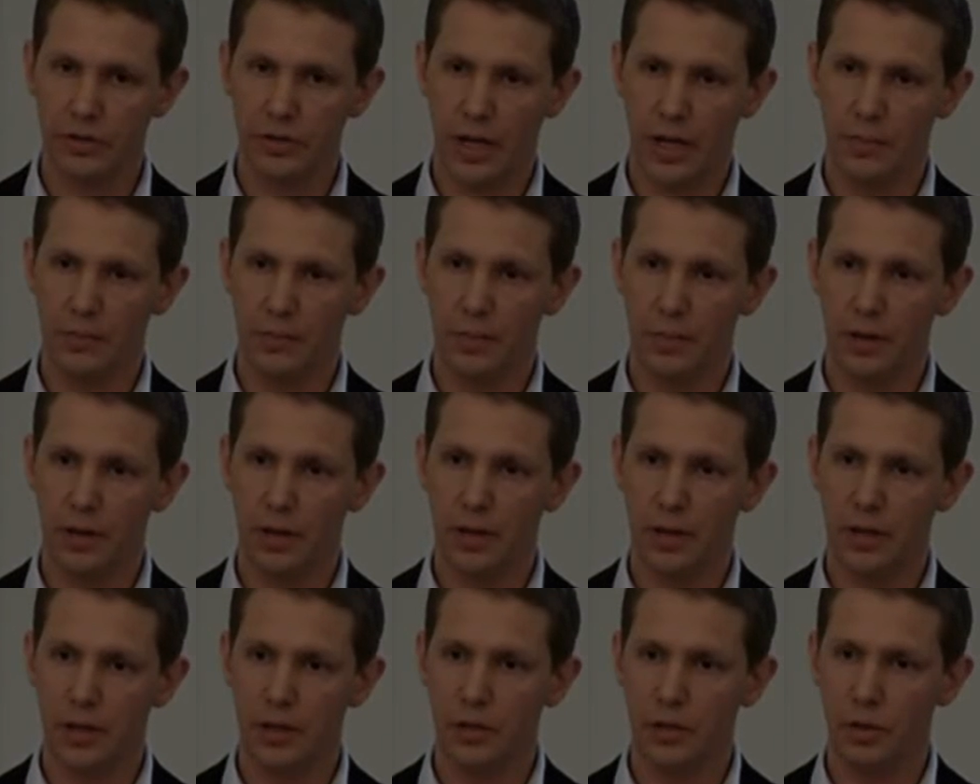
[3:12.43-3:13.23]
For
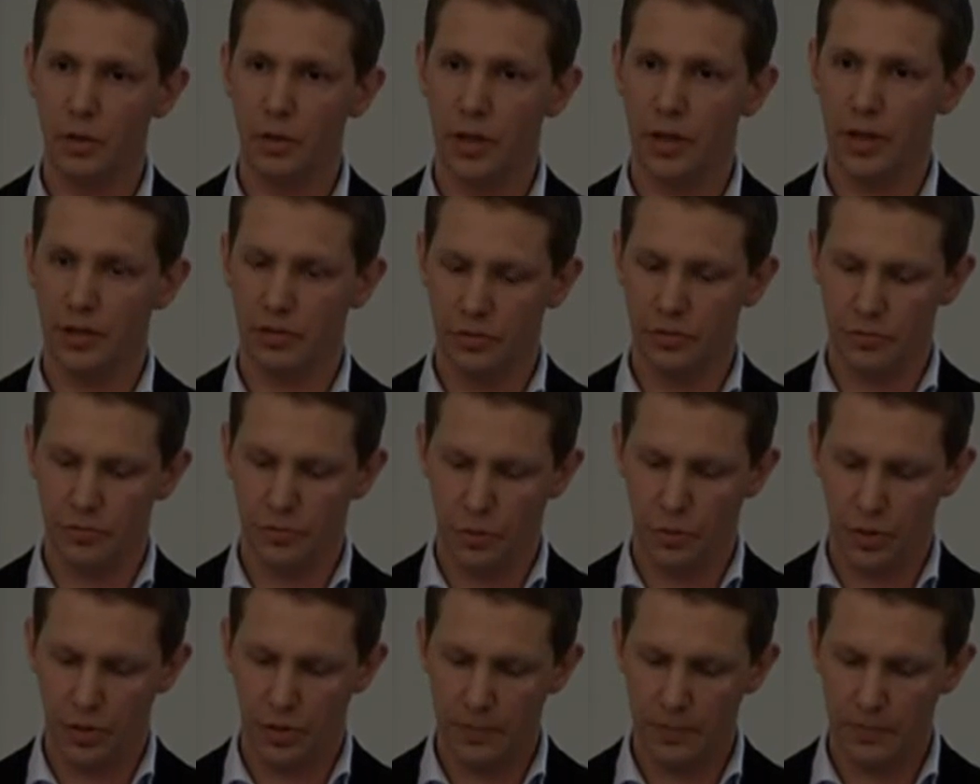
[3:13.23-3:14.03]
example, in
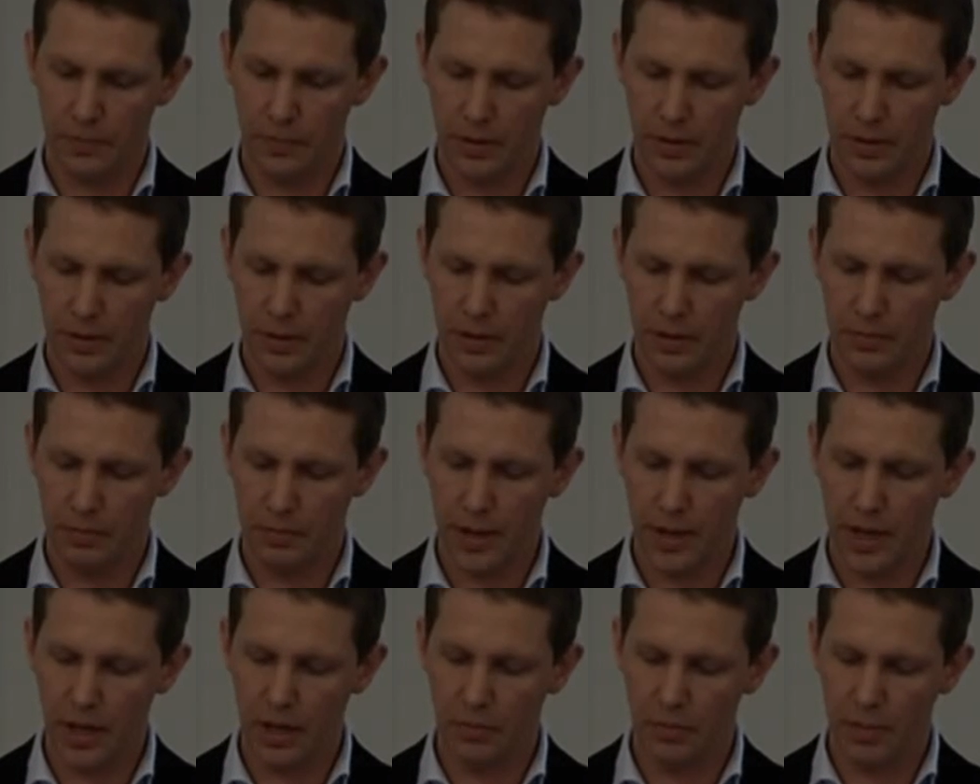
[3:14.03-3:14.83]
2004,
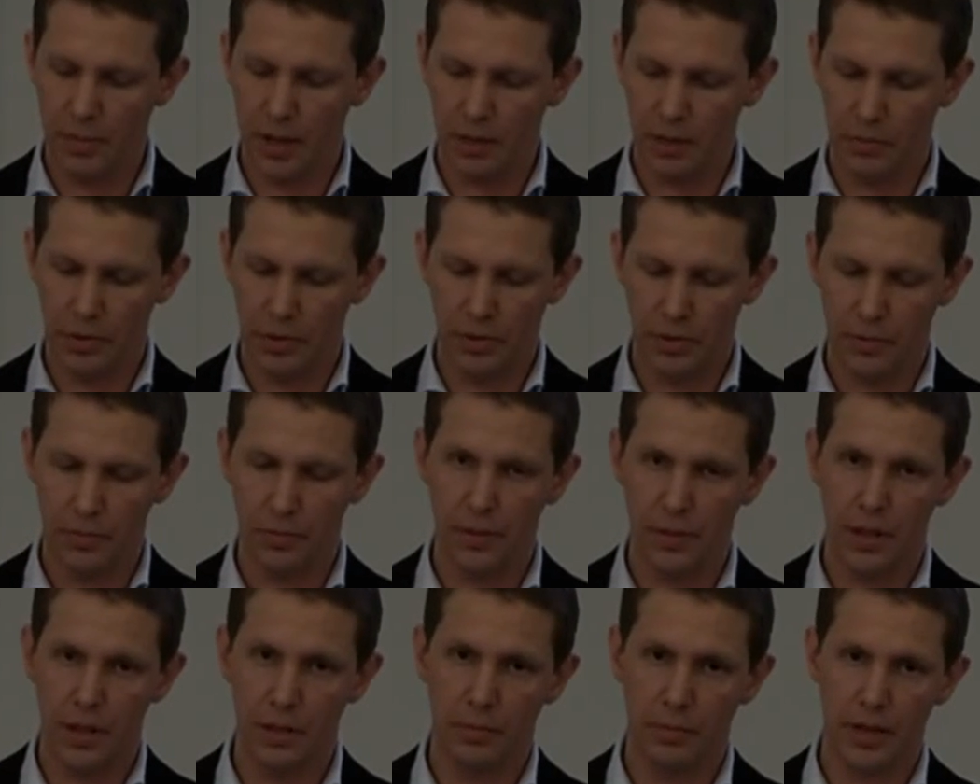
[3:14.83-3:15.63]
the mayor of
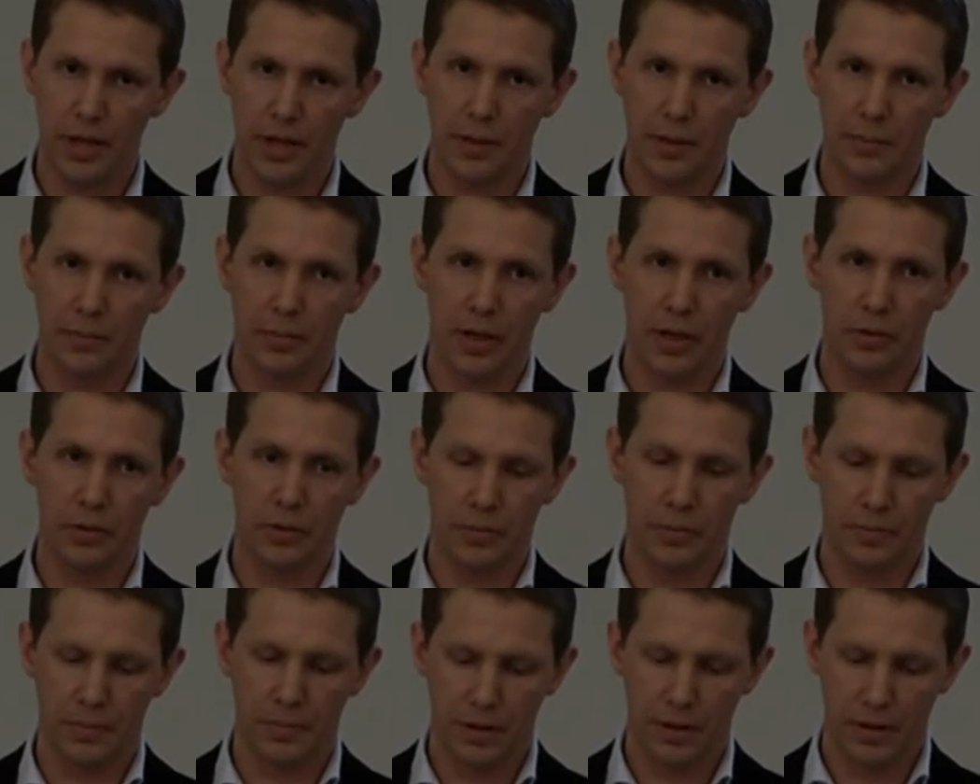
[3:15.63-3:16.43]
Malmö, Ilmar
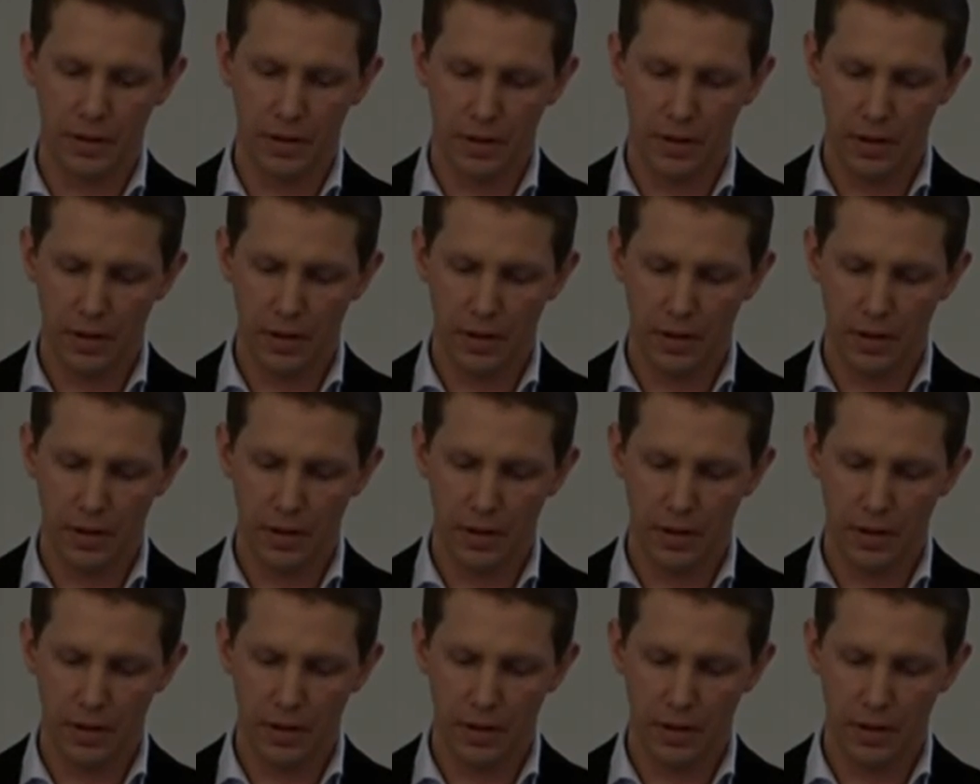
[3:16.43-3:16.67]
Reepalu,